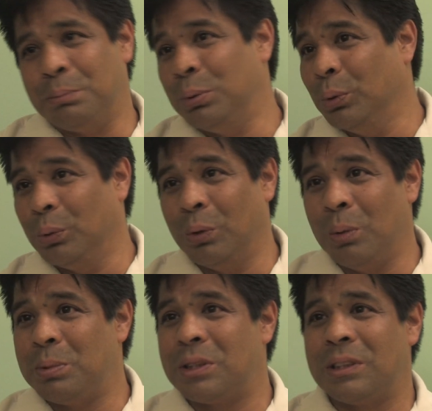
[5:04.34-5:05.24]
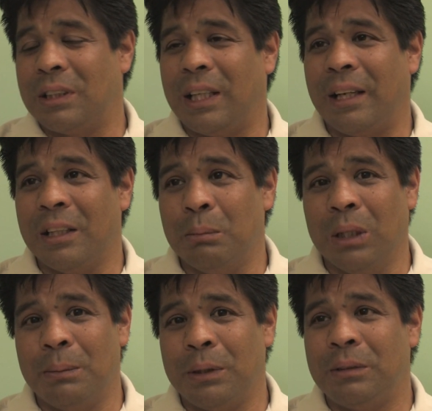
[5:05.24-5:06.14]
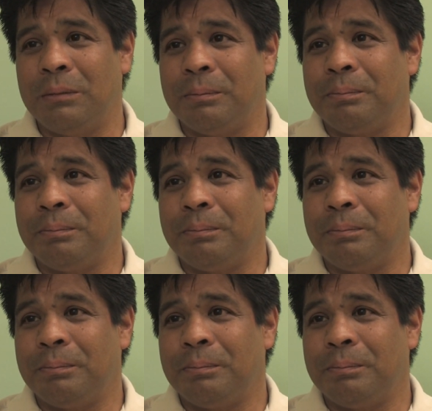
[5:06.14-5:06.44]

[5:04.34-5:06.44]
pull the ropes out of the blubber.